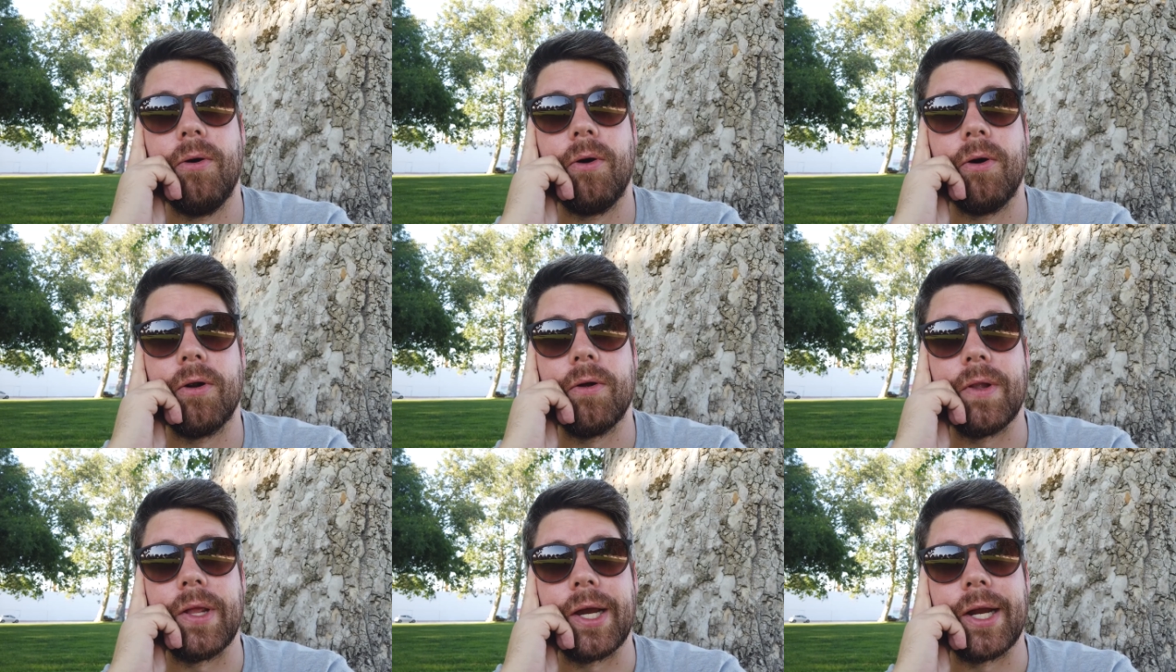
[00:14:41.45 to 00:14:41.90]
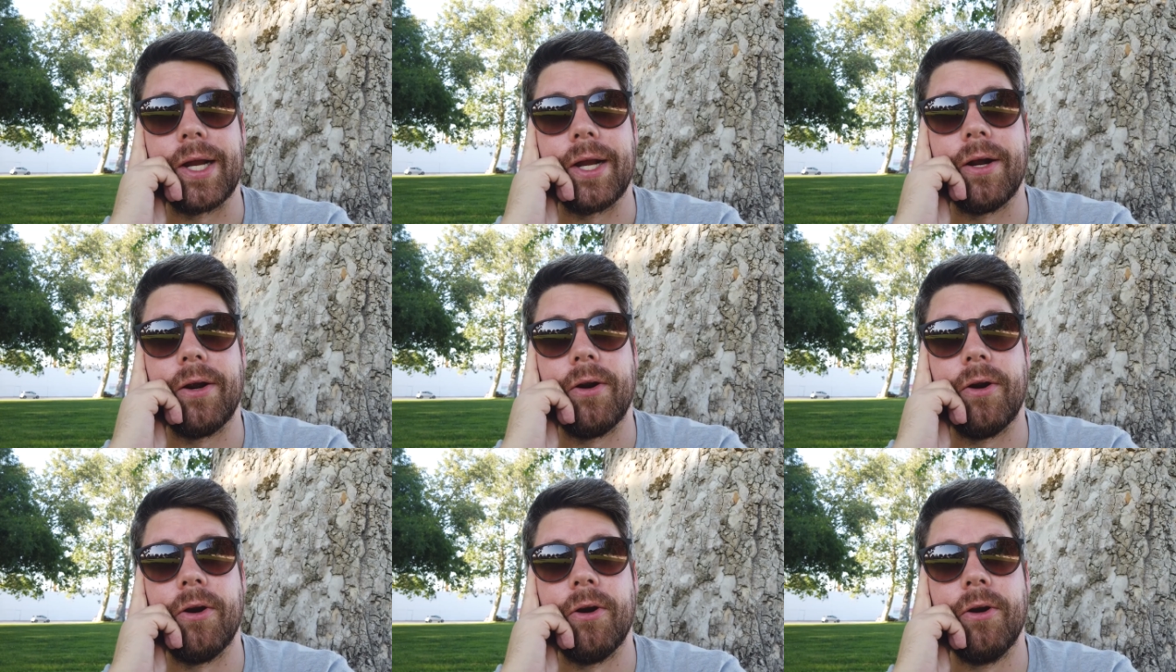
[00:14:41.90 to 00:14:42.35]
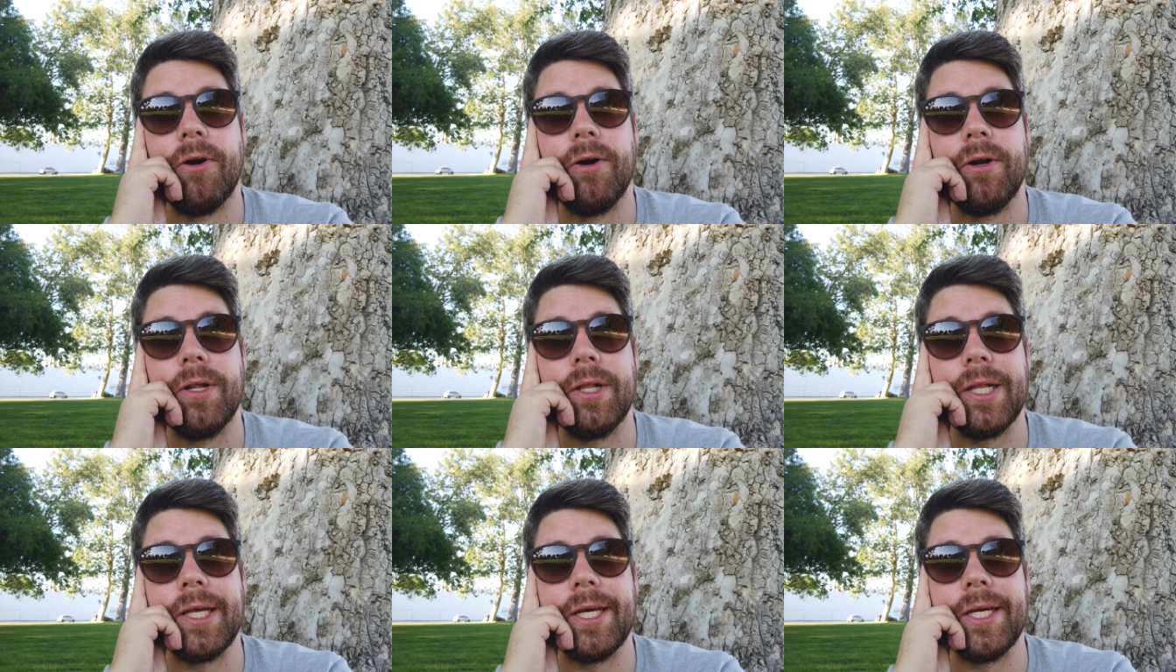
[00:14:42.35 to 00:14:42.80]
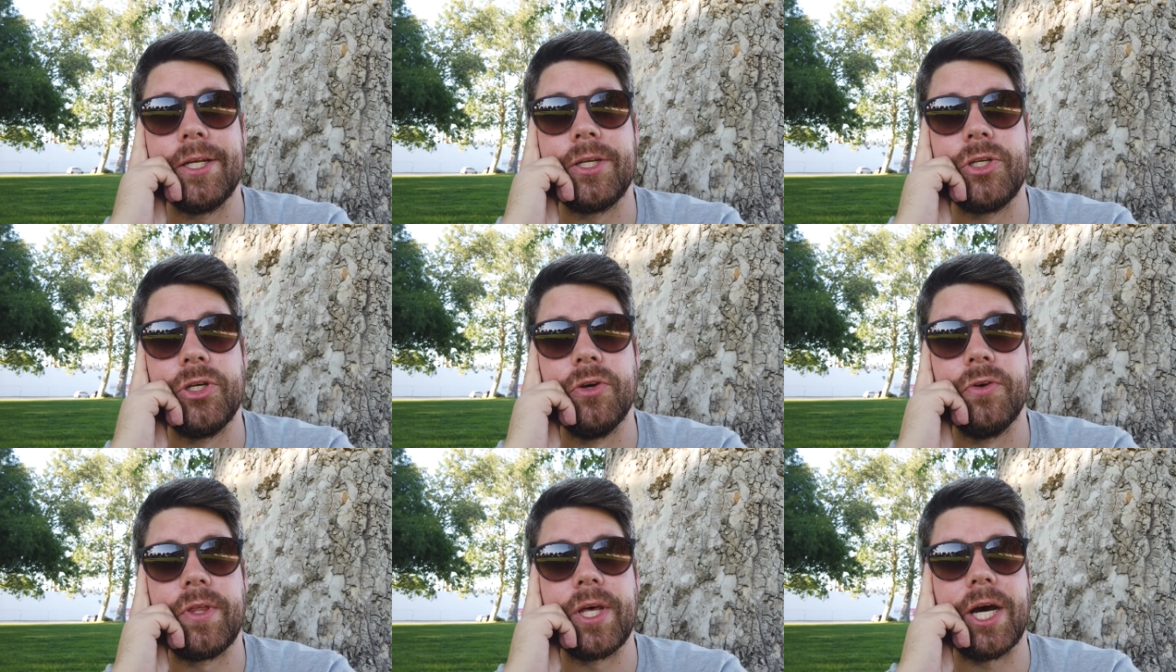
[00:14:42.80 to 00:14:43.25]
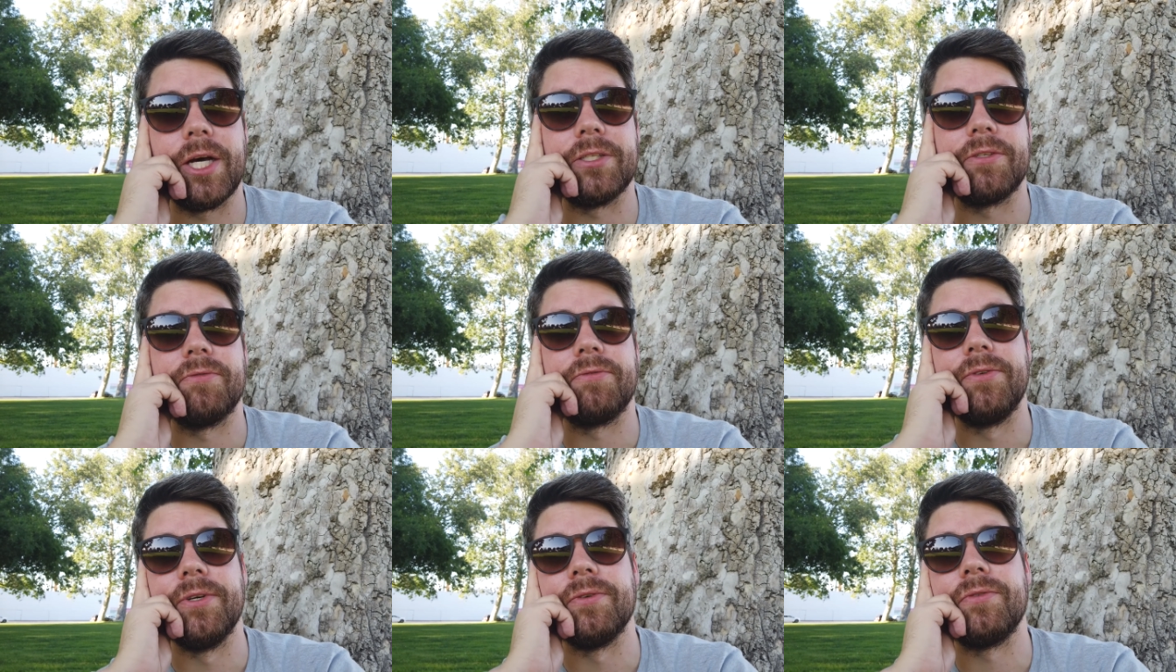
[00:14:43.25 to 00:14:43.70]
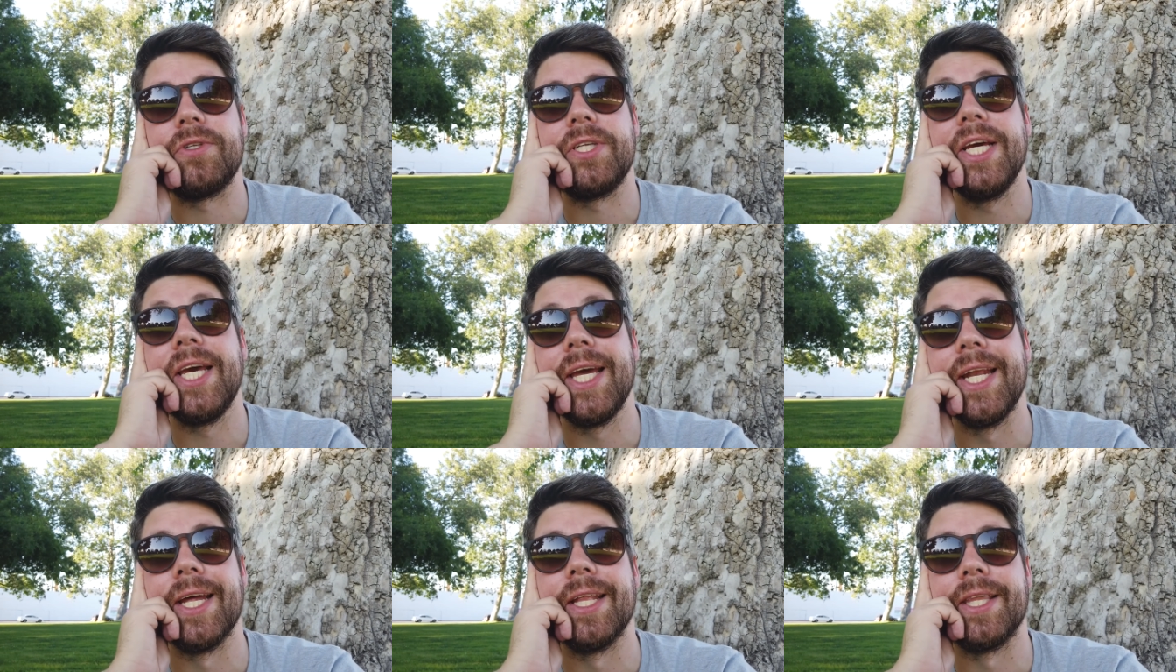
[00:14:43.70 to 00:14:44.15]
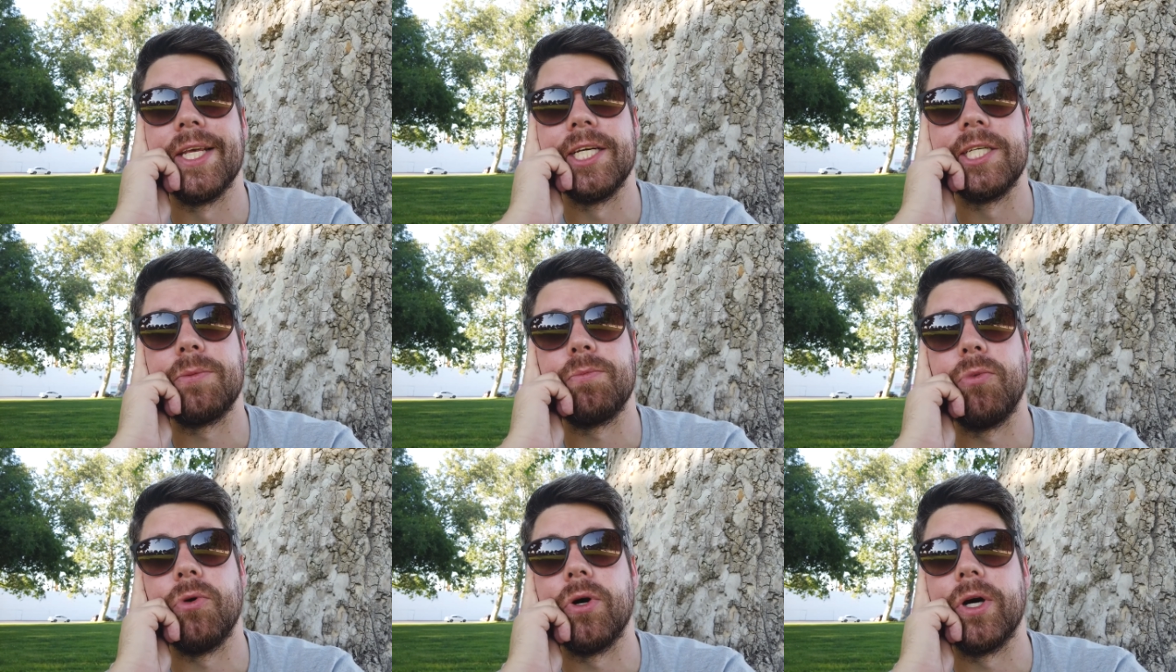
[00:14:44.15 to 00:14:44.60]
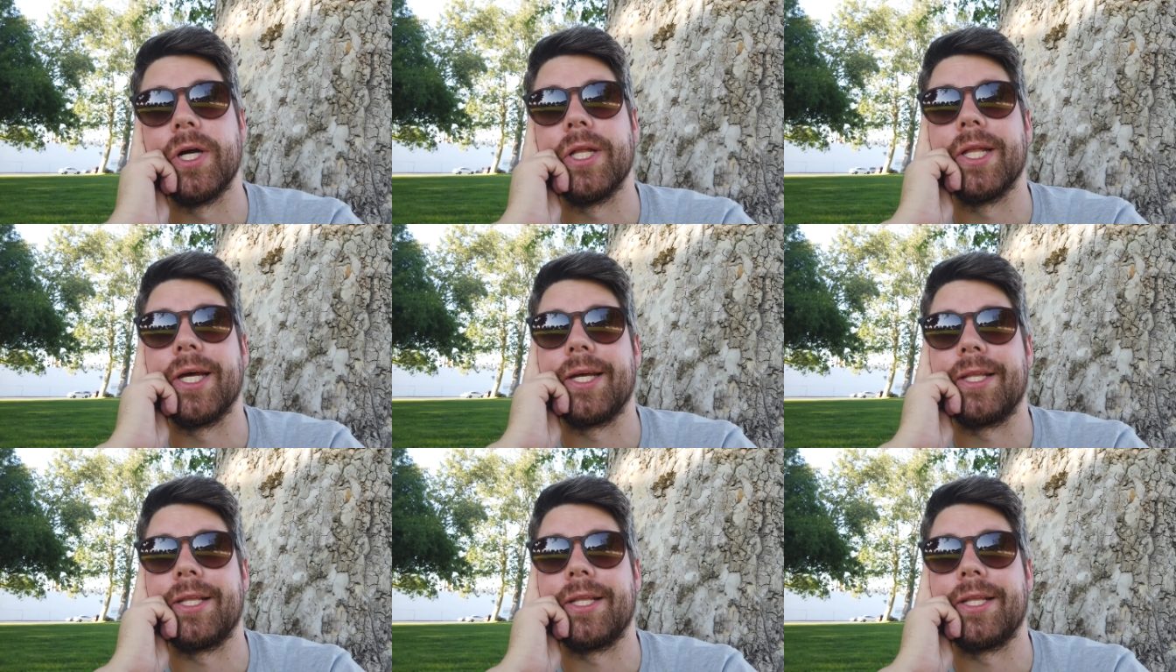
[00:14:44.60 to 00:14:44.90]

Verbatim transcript: or like early 2015 at this point.